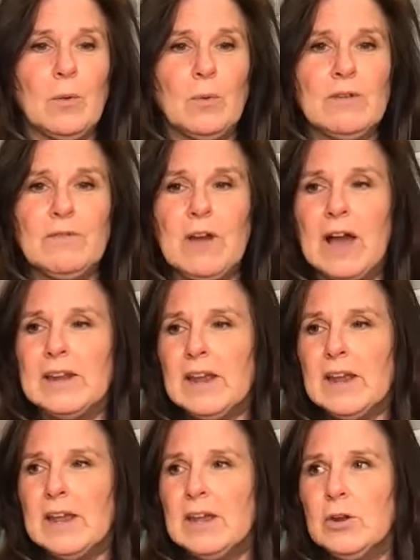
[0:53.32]
We've got,
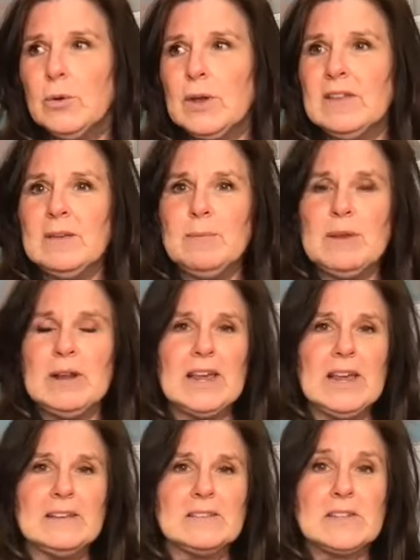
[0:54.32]
in the Middle
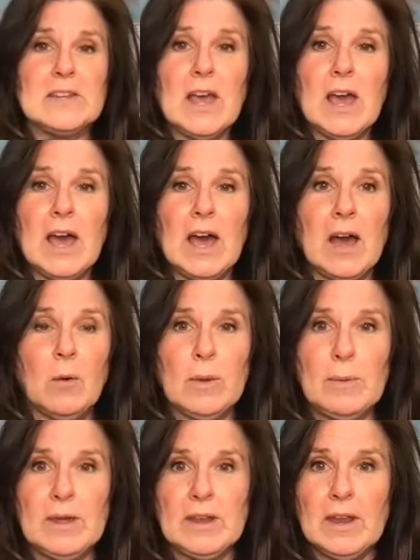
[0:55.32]
East,
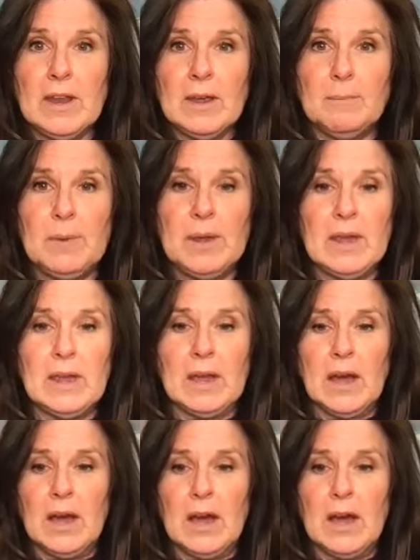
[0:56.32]
women being